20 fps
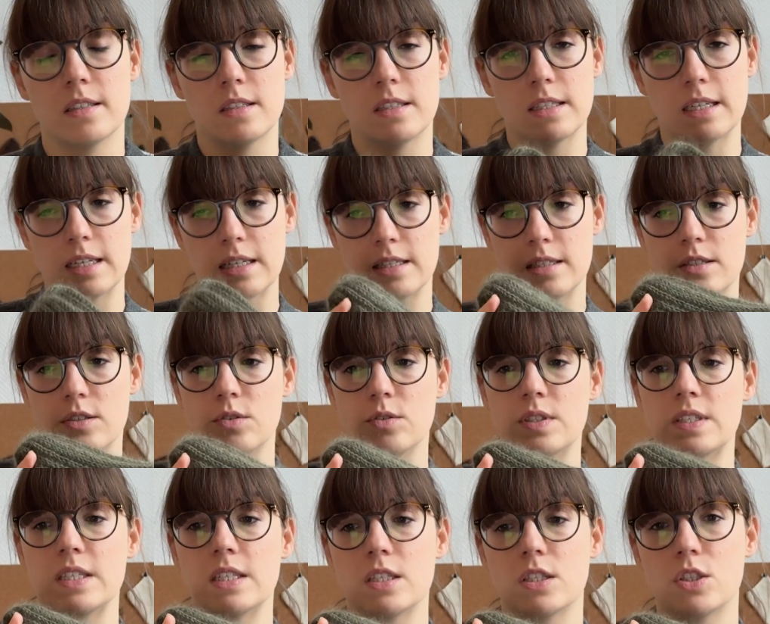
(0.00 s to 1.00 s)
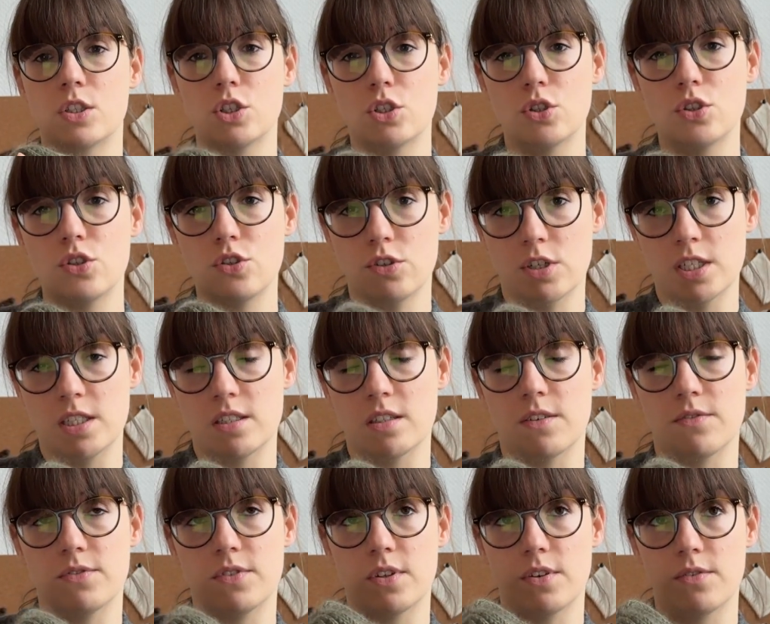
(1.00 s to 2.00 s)
knit using 2 strands
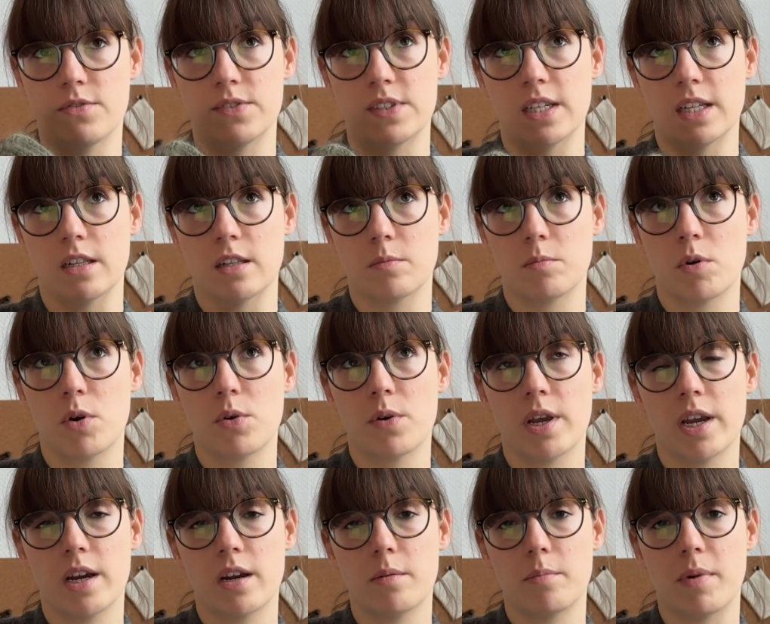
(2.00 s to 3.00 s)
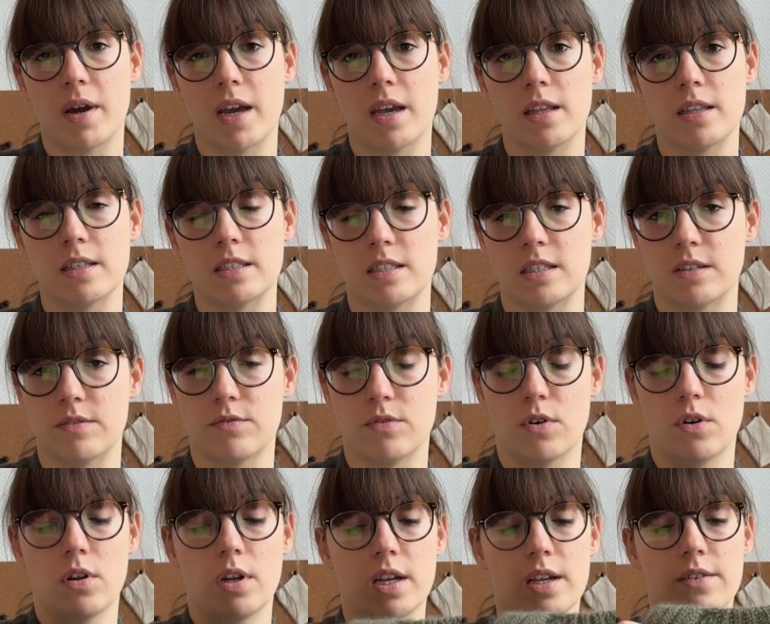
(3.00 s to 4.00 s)
of soft silk mohair by Knitting for
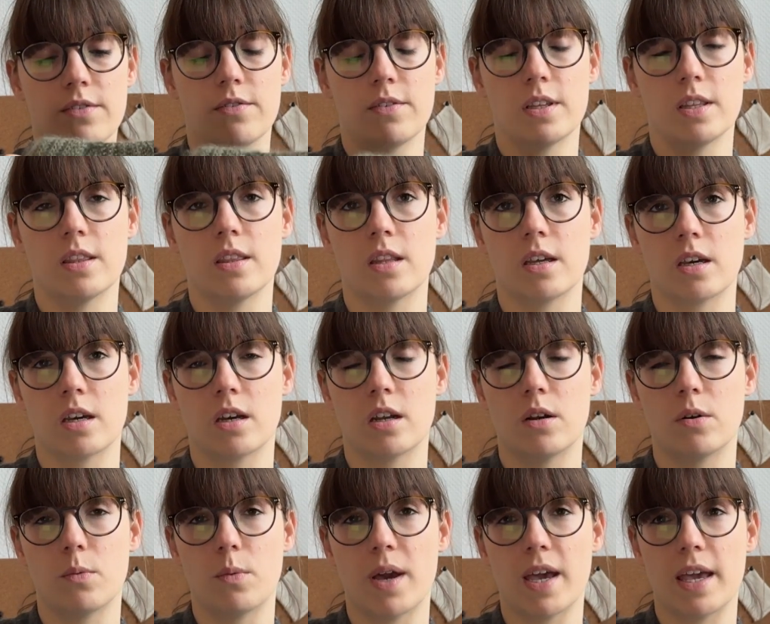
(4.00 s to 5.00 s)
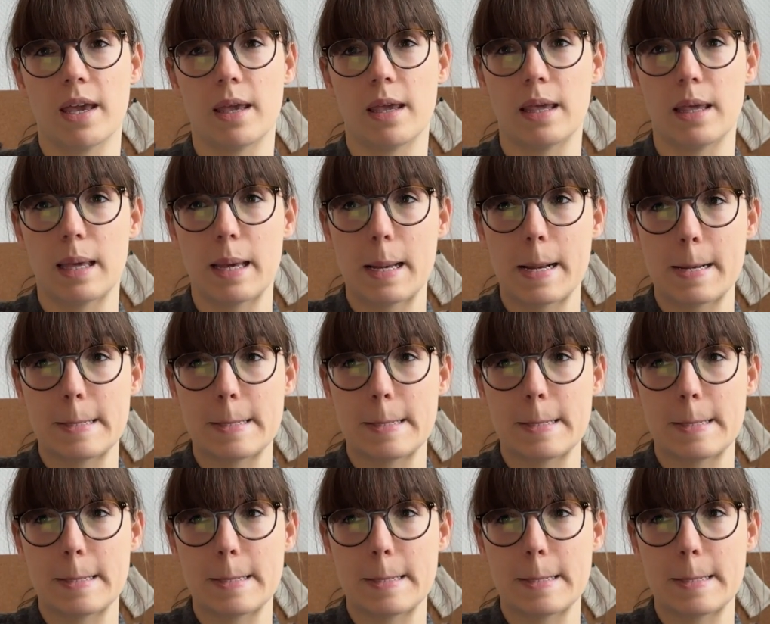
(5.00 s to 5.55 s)
Olive in the colorway